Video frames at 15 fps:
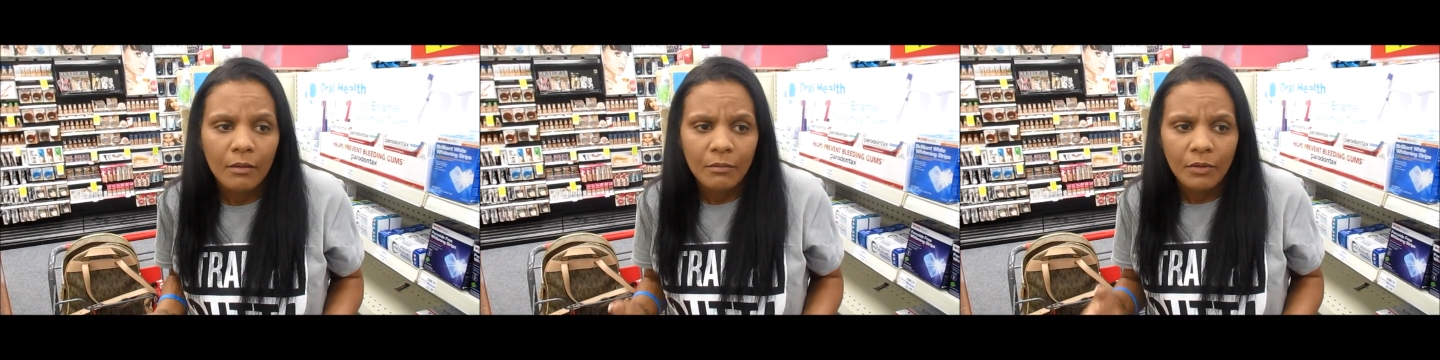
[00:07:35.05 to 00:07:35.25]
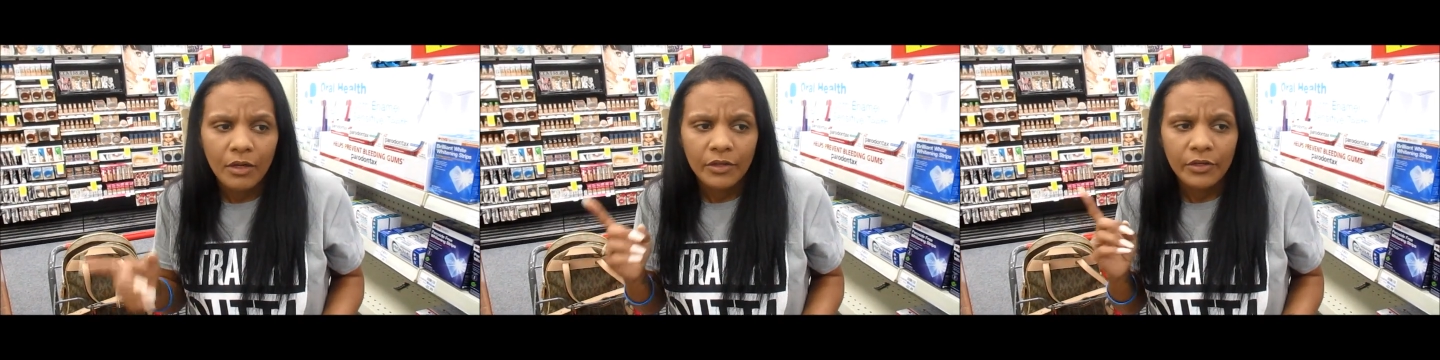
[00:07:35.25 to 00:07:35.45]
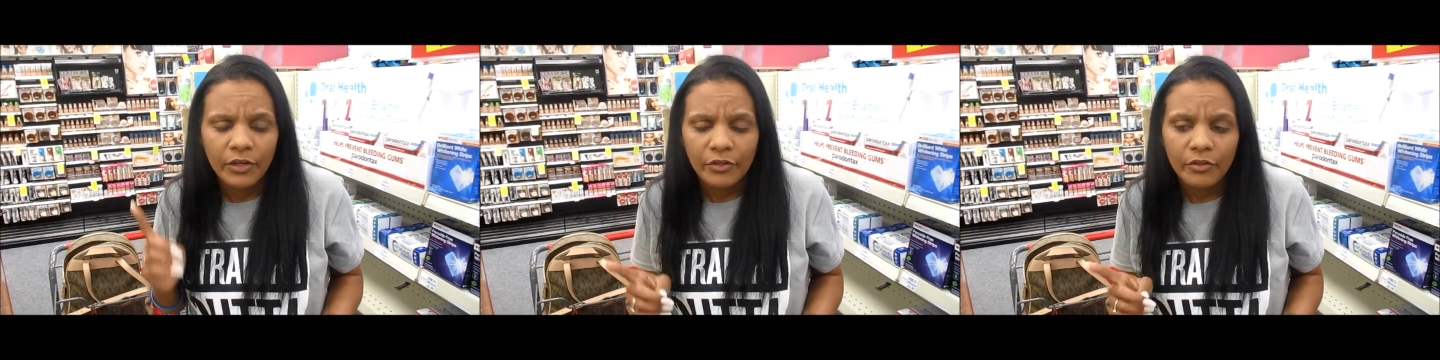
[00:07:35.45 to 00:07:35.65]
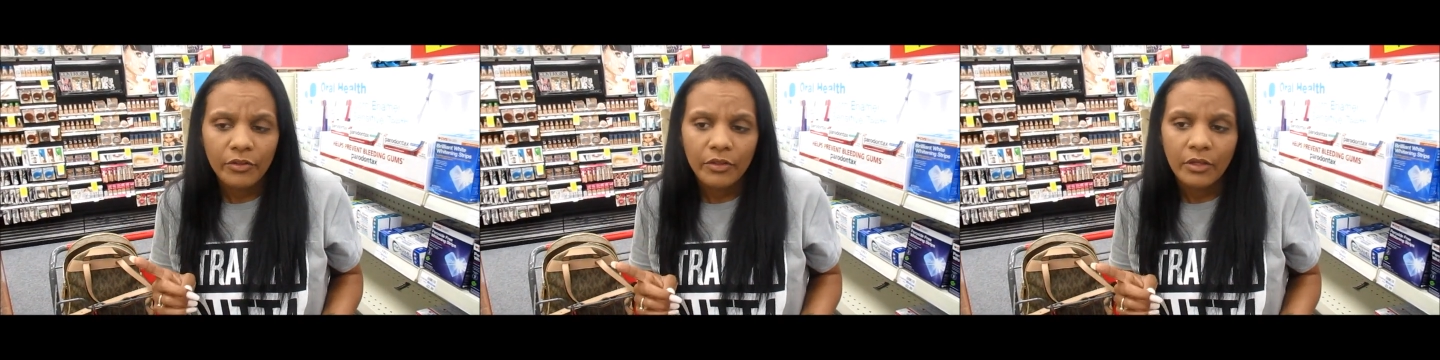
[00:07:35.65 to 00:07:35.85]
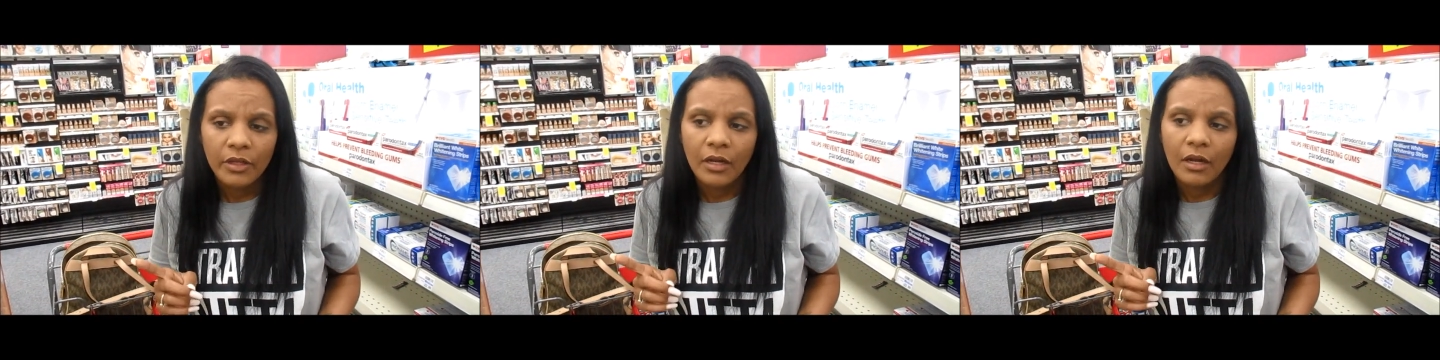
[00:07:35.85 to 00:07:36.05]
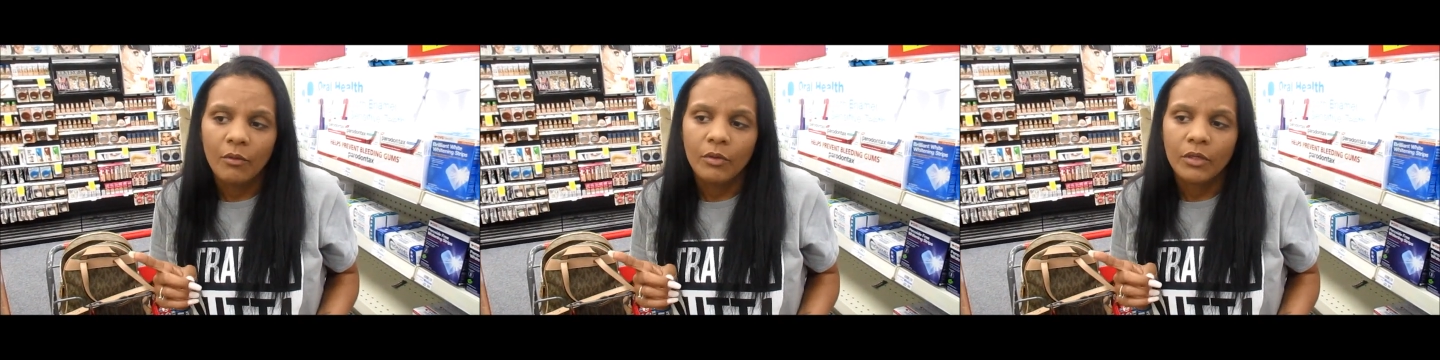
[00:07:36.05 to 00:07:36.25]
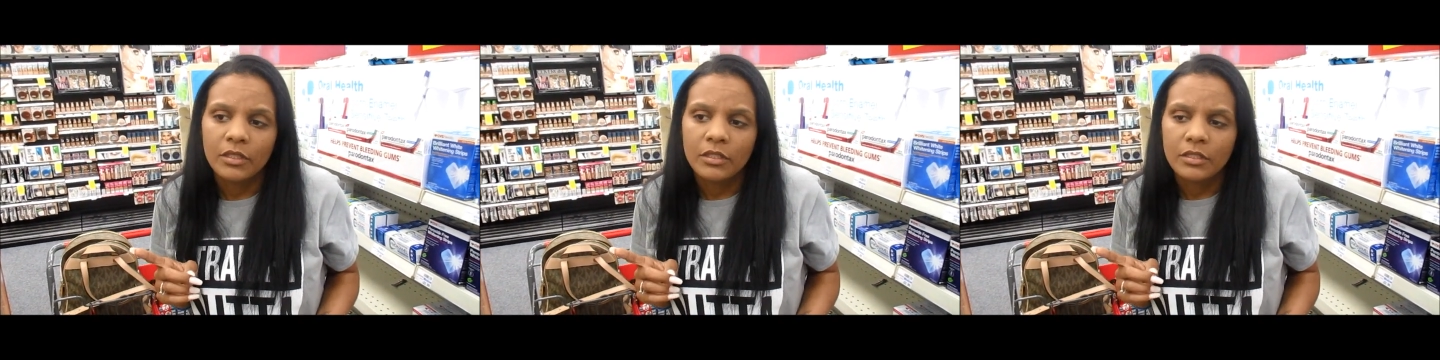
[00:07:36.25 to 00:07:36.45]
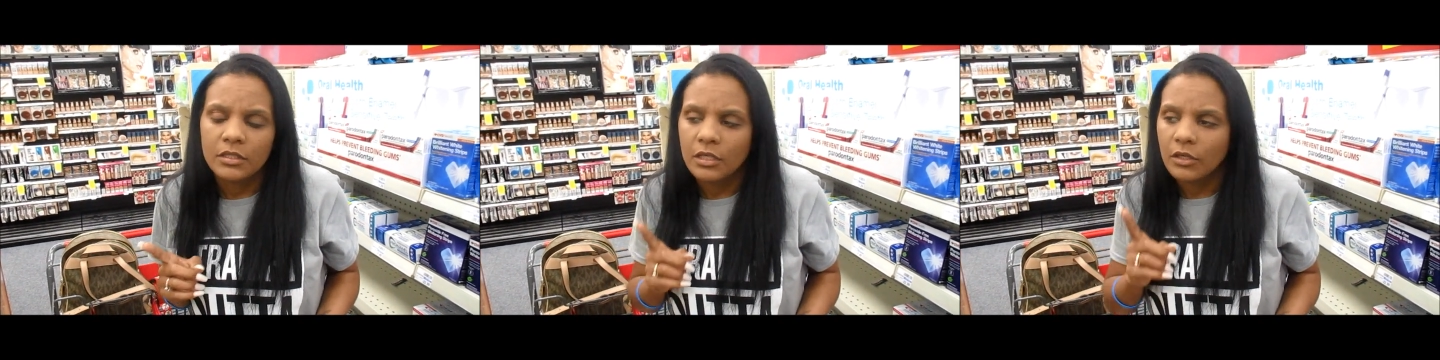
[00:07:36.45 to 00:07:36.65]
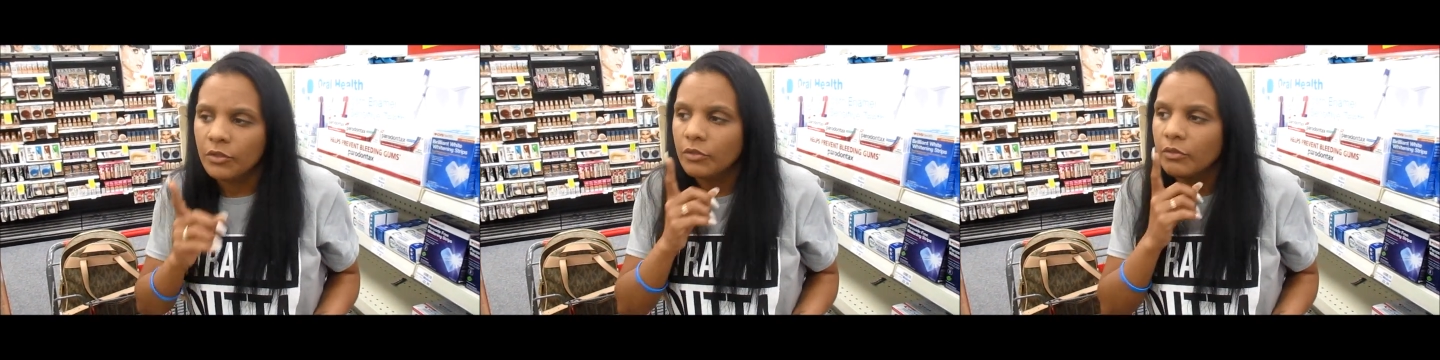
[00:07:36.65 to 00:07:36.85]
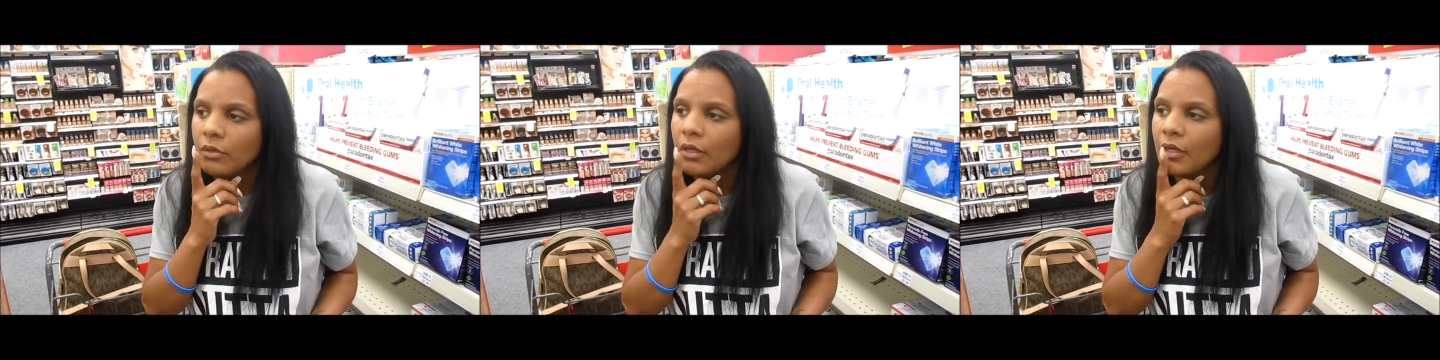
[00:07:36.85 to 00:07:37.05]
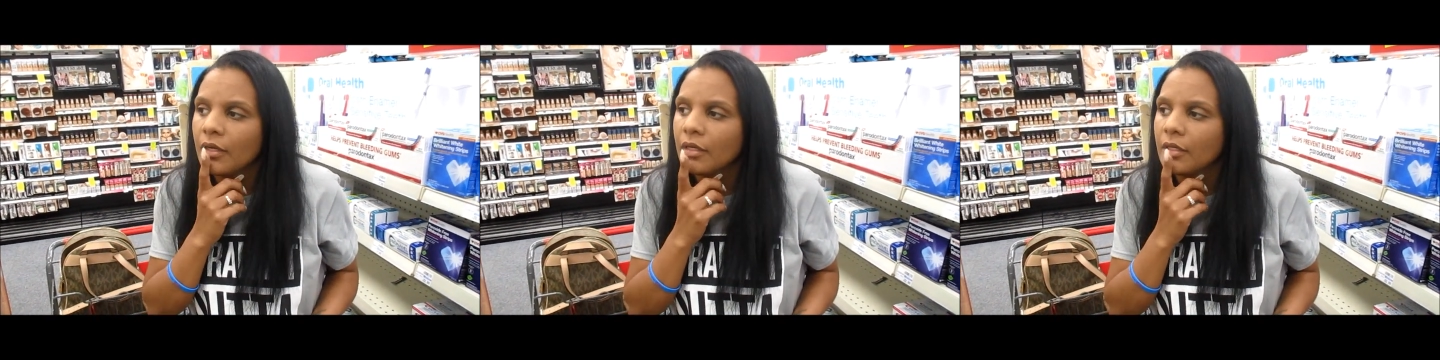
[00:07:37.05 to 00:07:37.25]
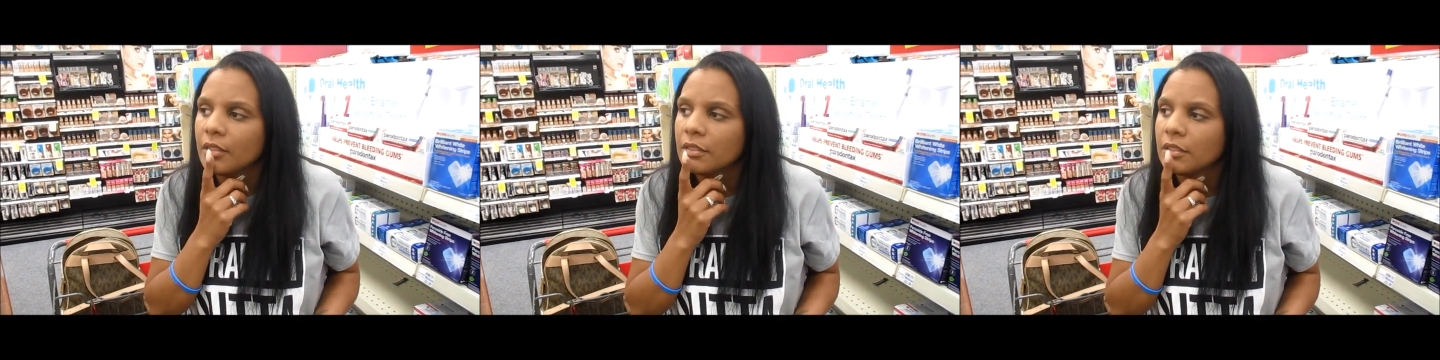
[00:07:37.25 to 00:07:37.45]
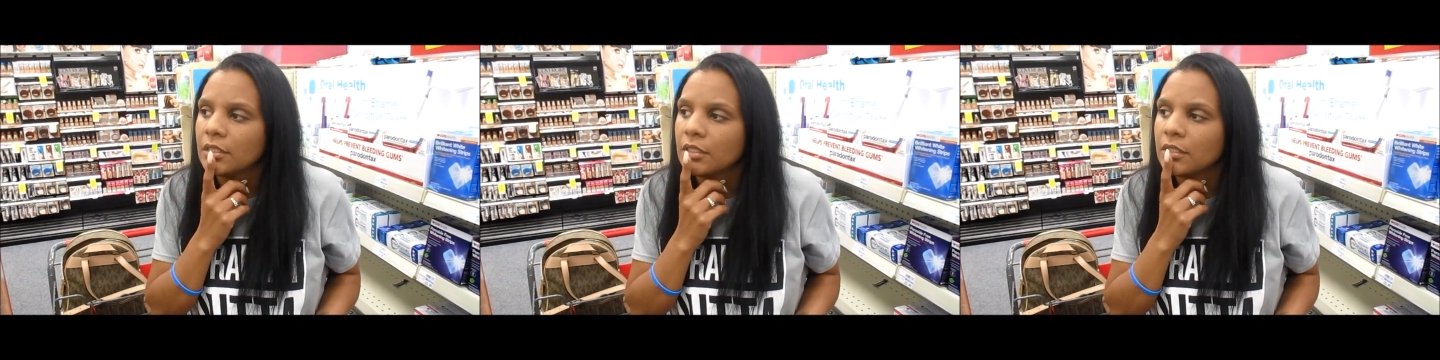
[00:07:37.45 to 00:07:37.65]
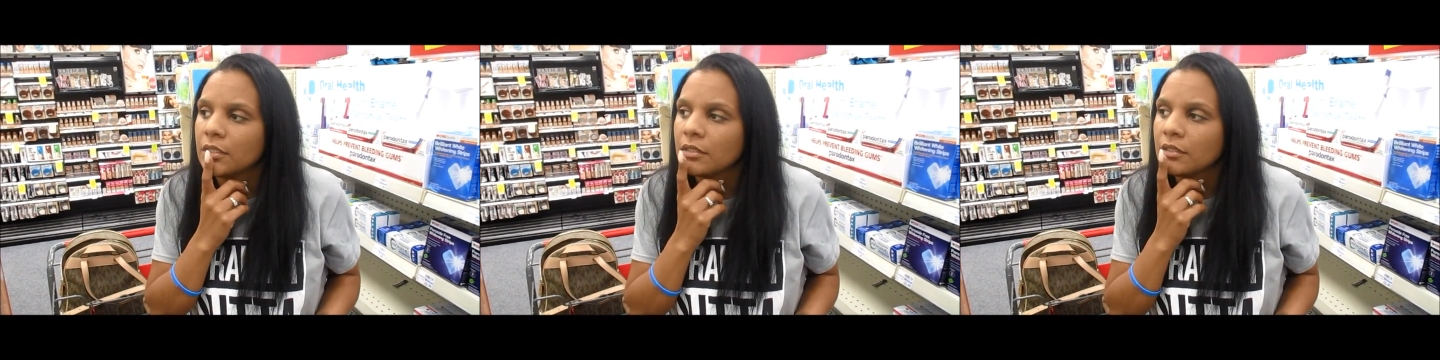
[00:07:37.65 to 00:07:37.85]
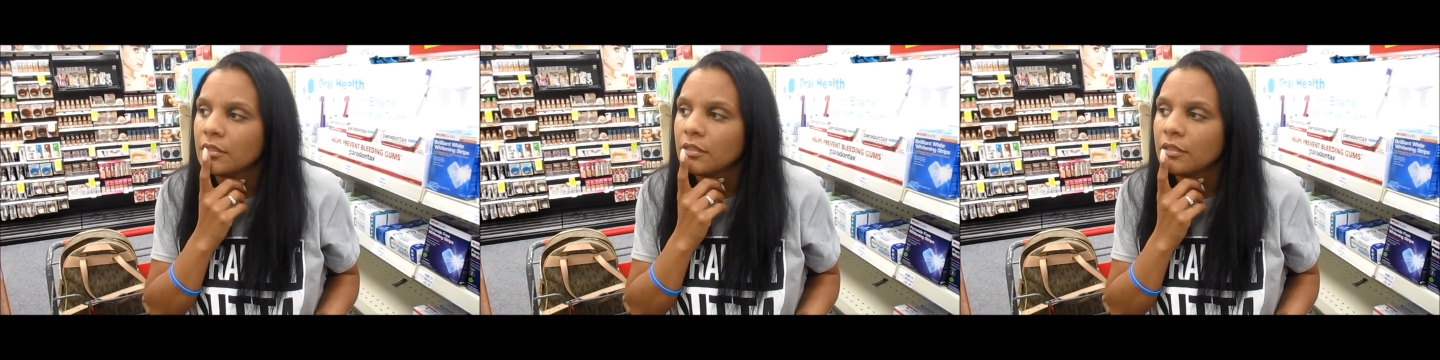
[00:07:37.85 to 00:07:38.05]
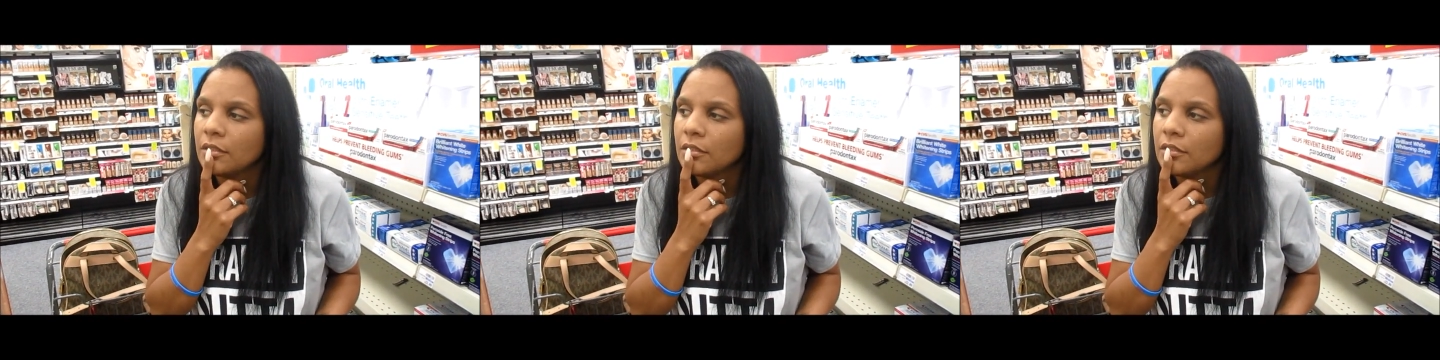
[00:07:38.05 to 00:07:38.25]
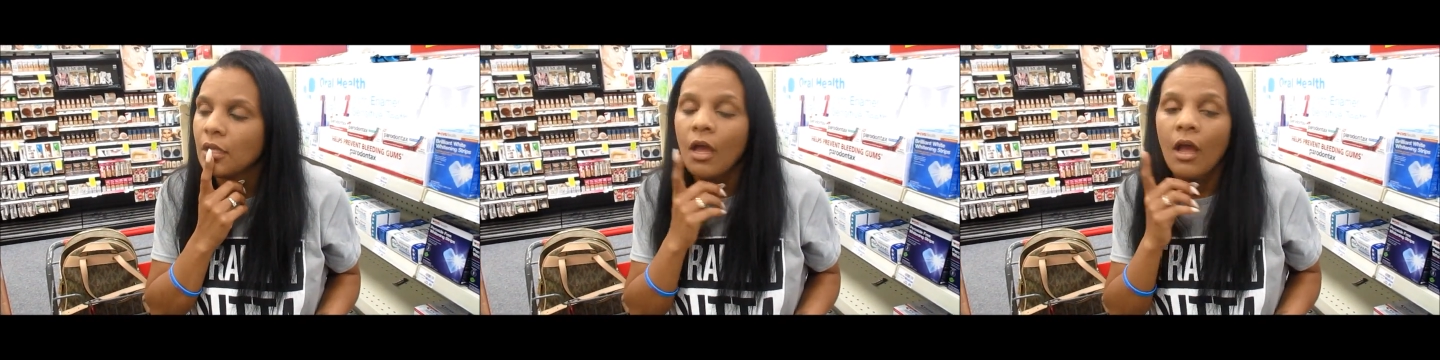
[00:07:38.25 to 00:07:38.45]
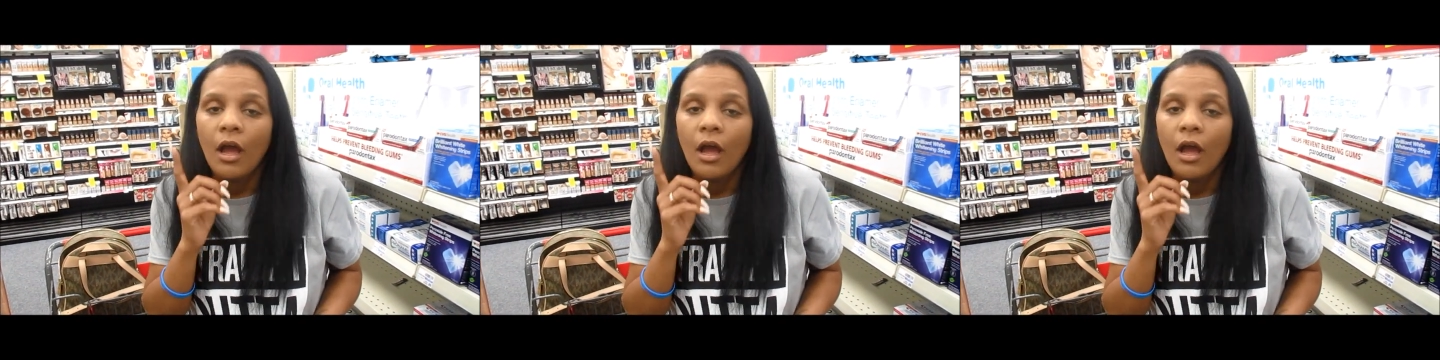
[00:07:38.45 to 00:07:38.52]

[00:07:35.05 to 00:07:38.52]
Another thing I wanted to tell you guys is,